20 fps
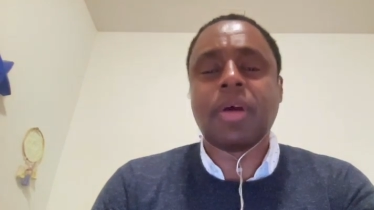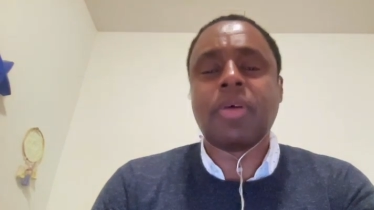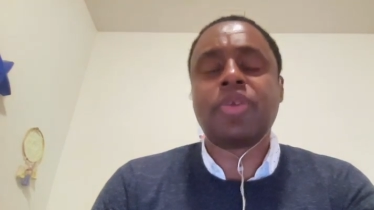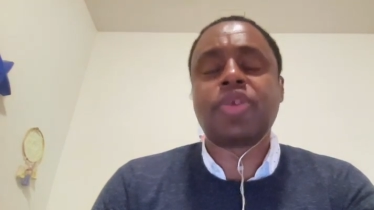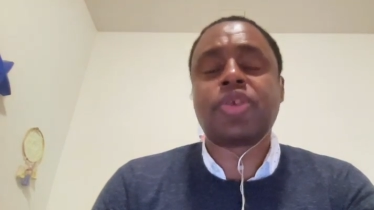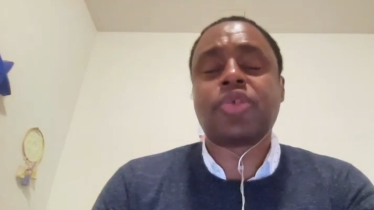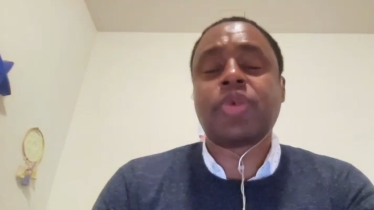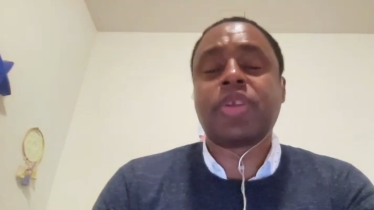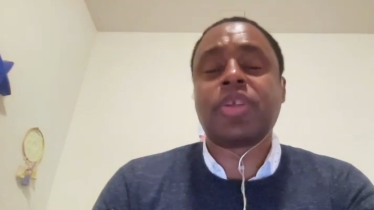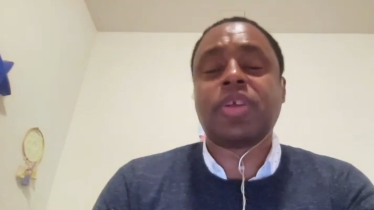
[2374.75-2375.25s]

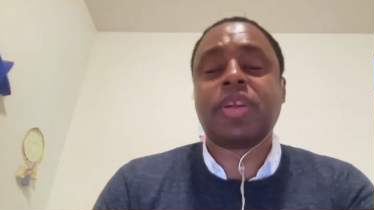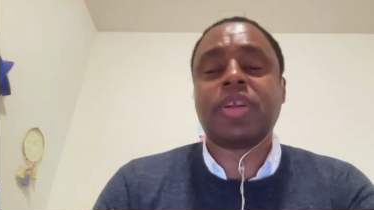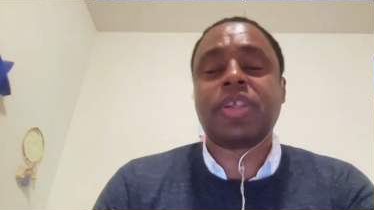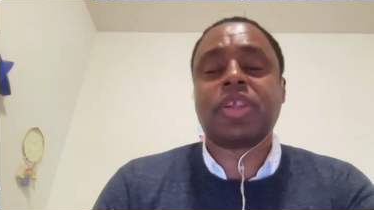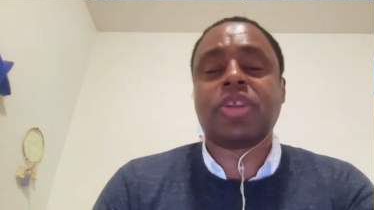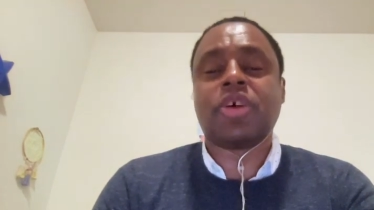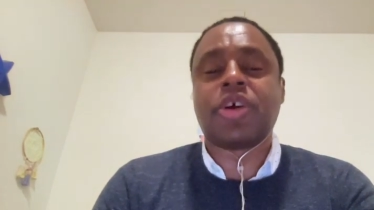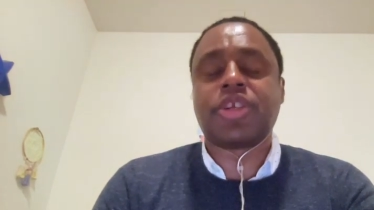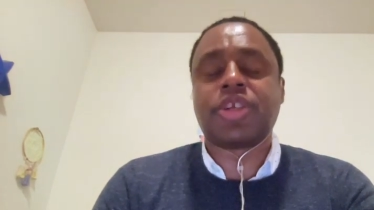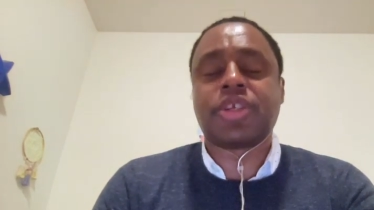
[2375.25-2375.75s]

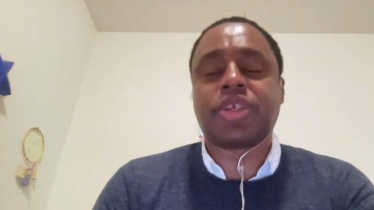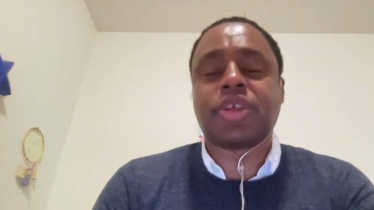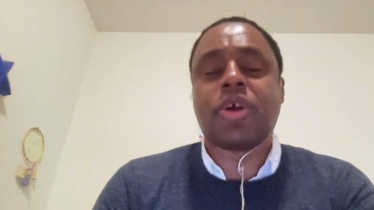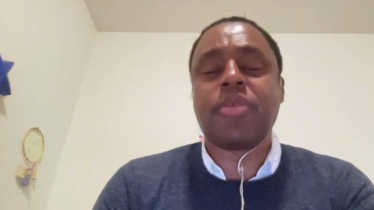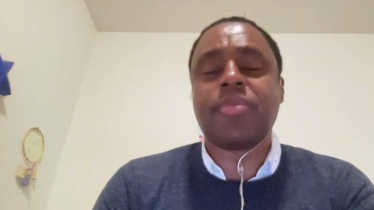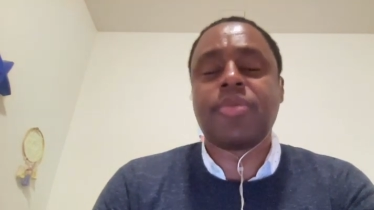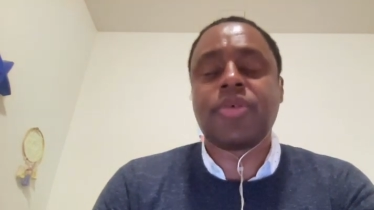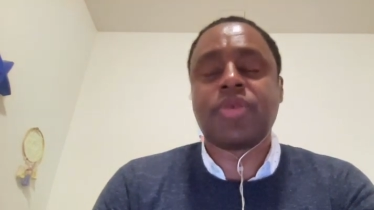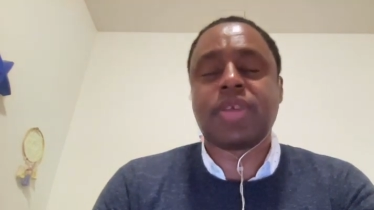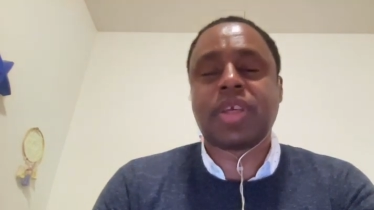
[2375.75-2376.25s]
Switzerland's largest
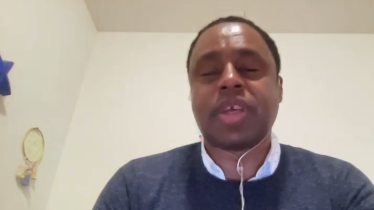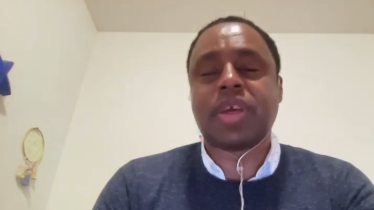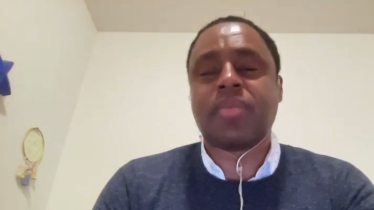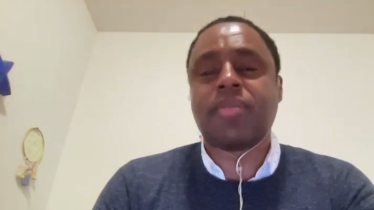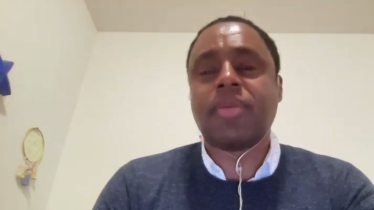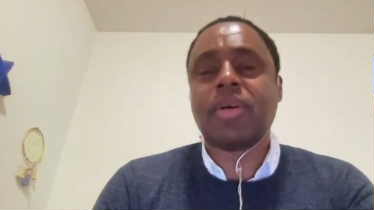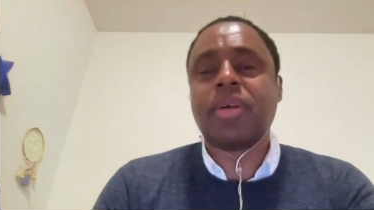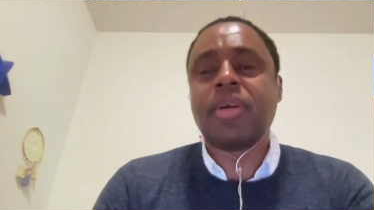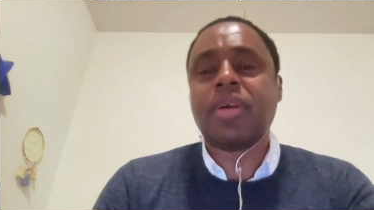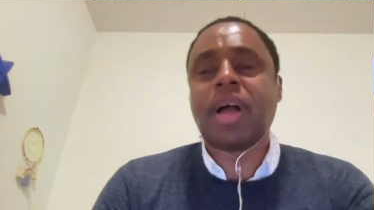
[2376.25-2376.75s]
art
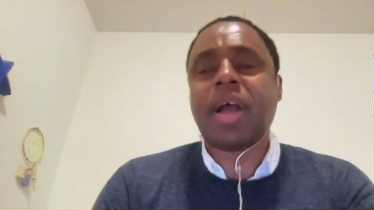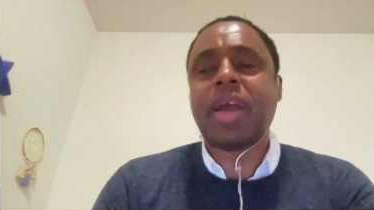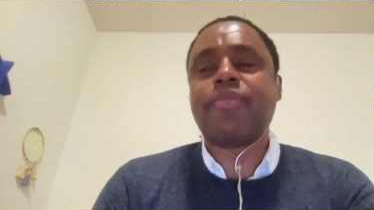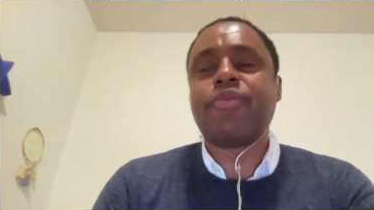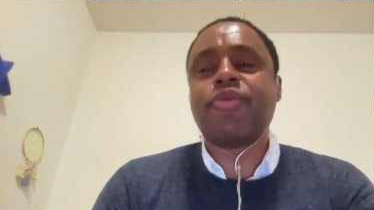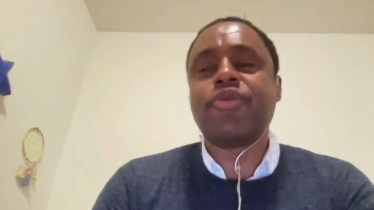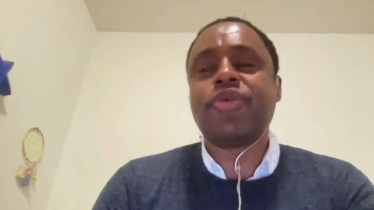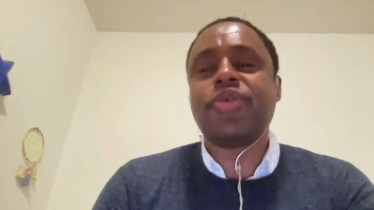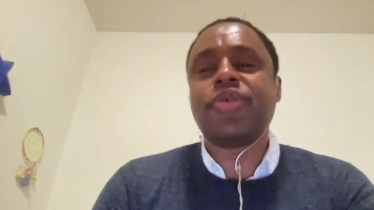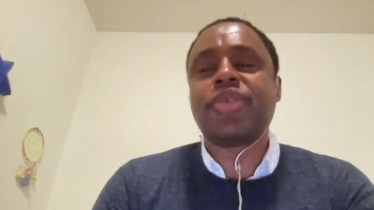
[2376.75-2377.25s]
museum. I
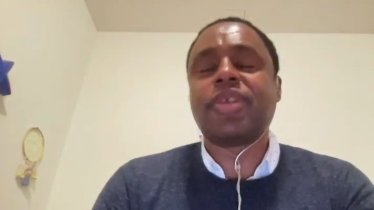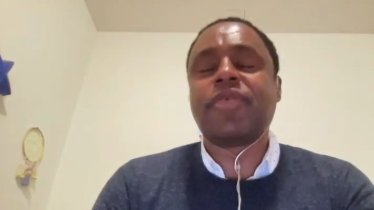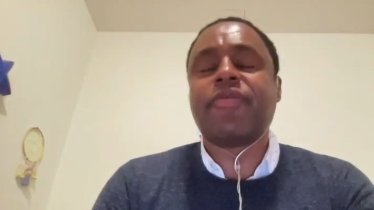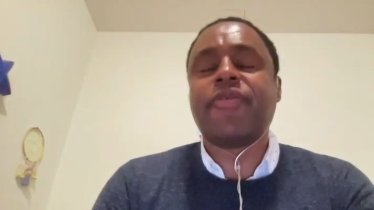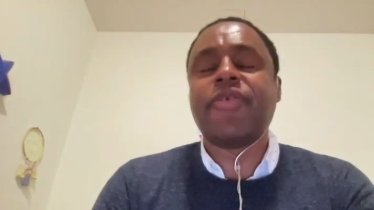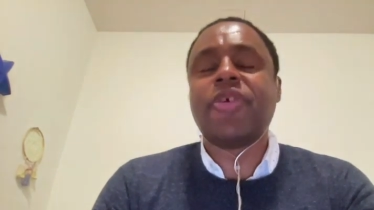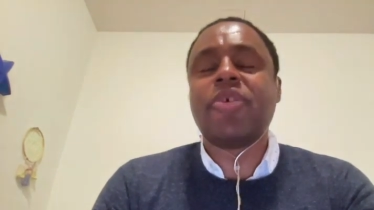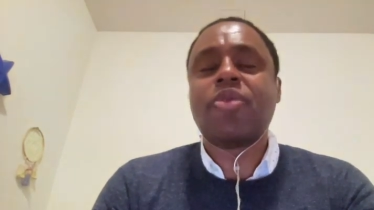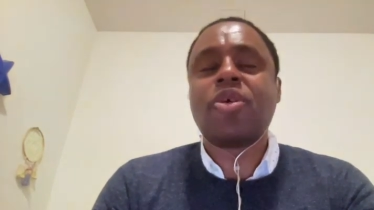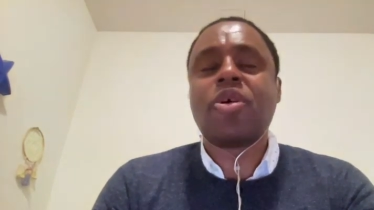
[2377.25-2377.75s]
produced a
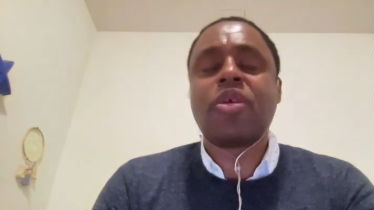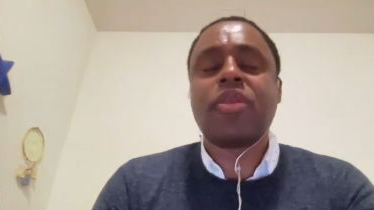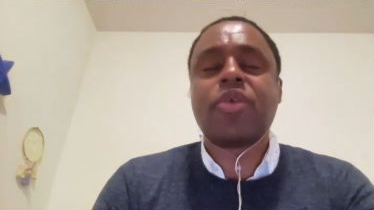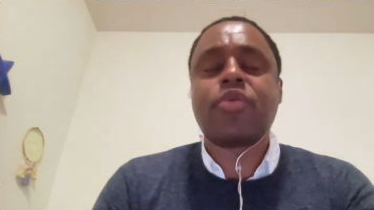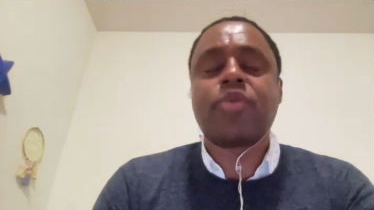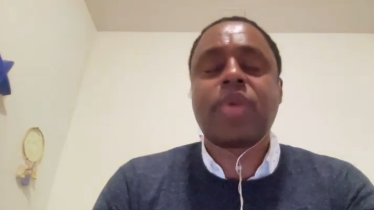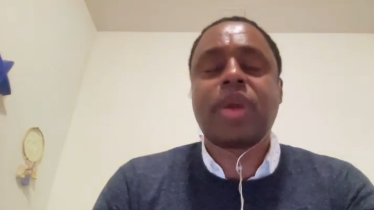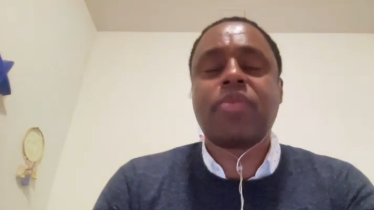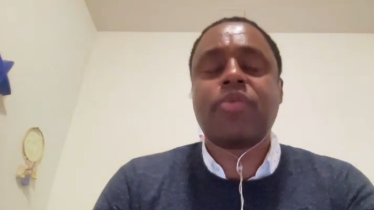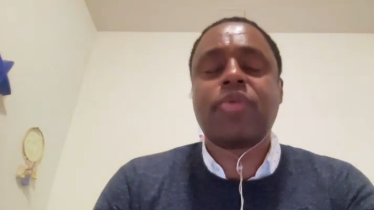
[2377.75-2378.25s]
film called
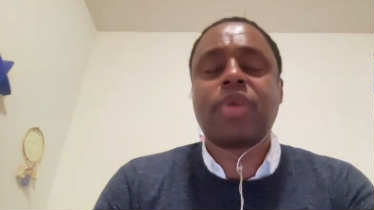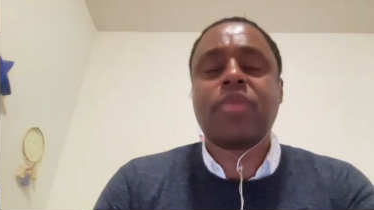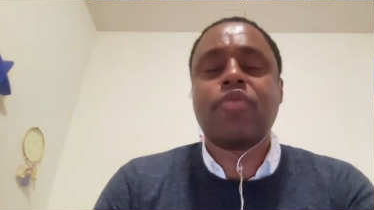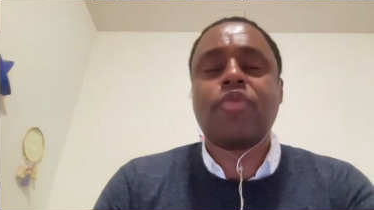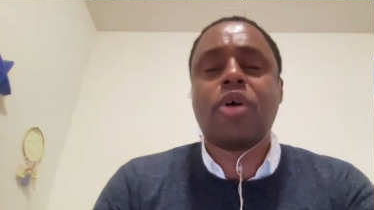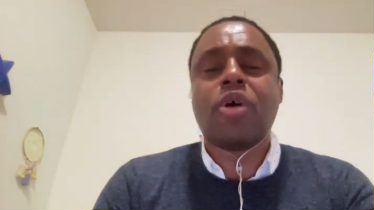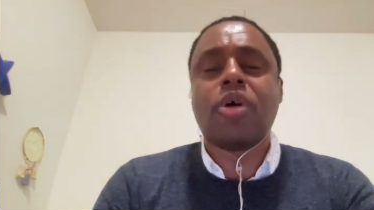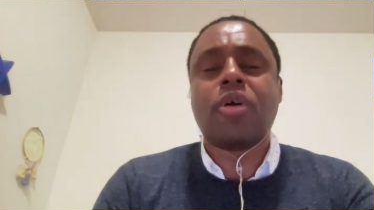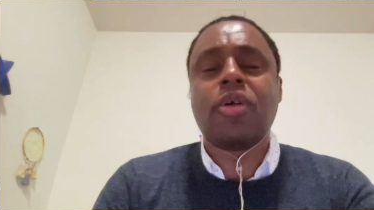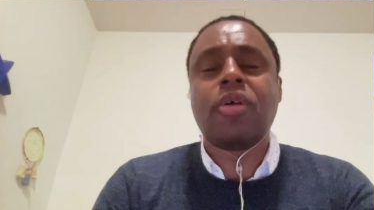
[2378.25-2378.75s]
The Great Green
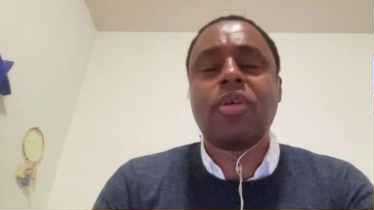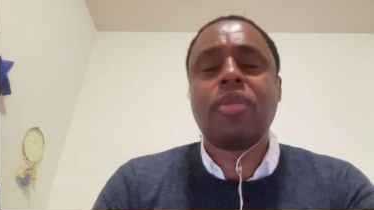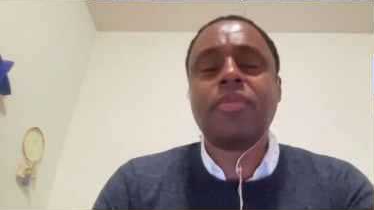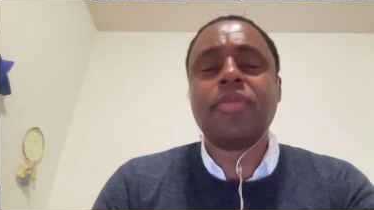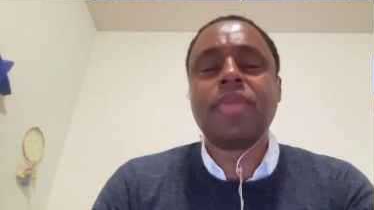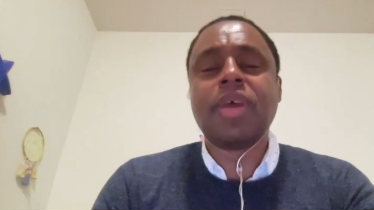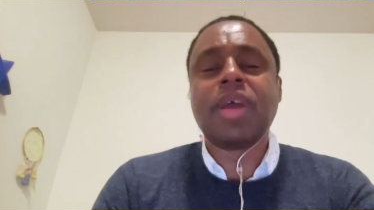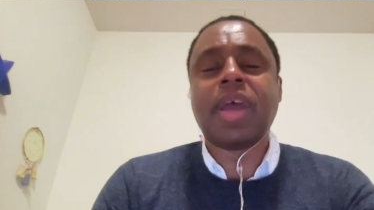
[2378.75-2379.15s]
Wall,